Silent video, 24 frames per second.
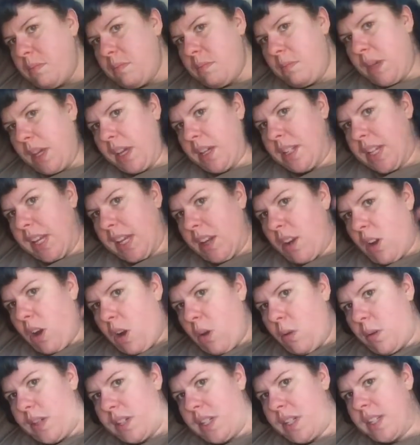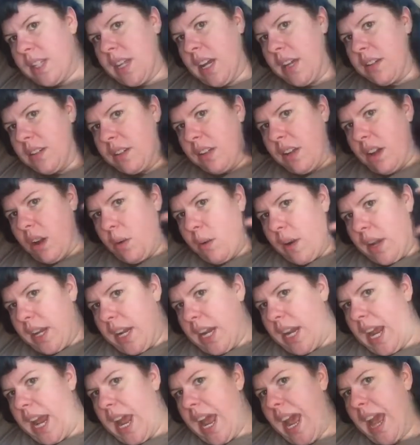Because I can always decide to go in
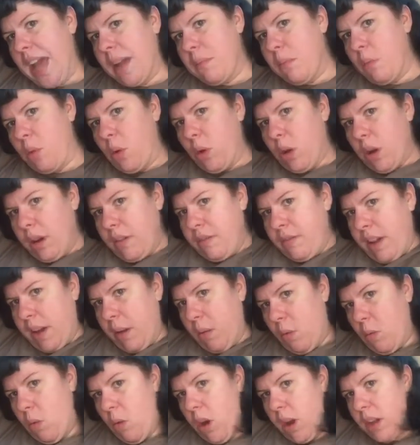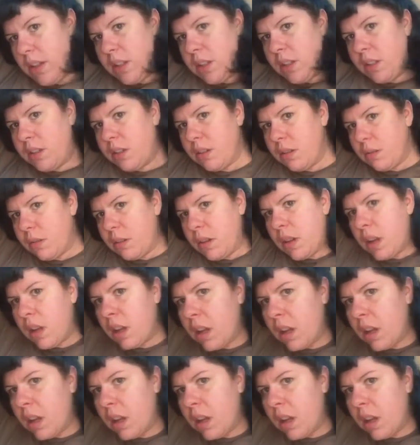and add more if I want to.